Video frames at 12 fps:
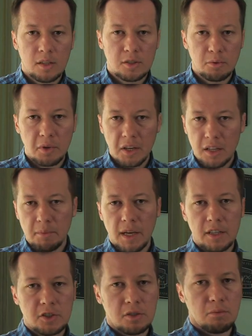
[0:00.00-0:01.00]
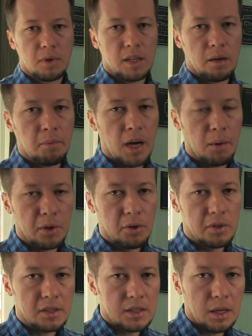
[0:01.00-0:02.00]
So you can imagine when I'm
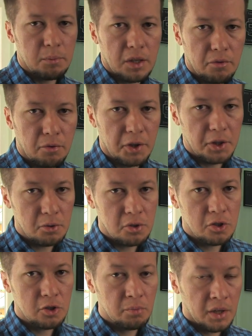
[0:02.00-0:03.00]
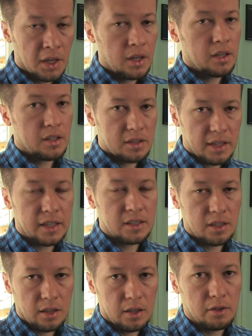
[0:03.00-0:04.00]
uploading something for YouTube, it
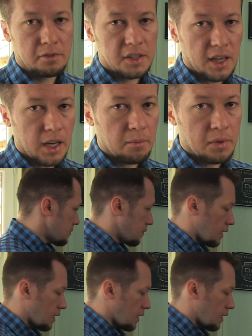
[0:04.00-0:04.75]
takes a lot of time.